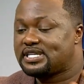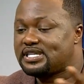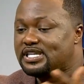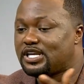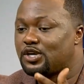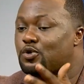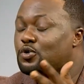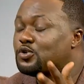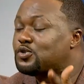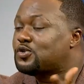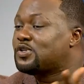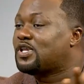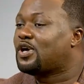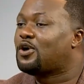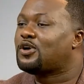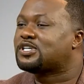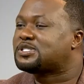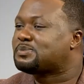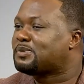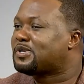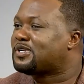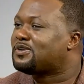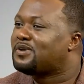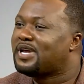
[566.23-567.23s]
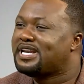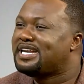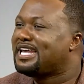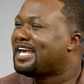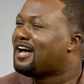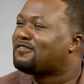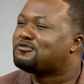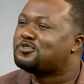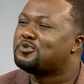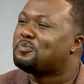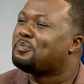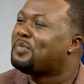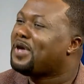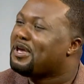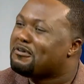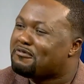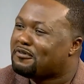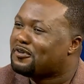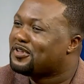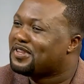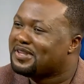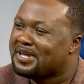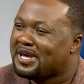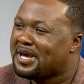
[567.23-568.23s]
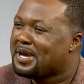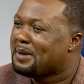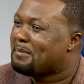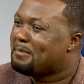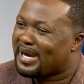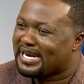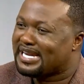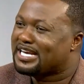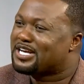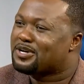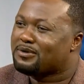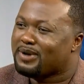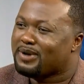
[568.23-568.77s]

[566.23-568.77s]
they go to the hospital and they have to pay for medical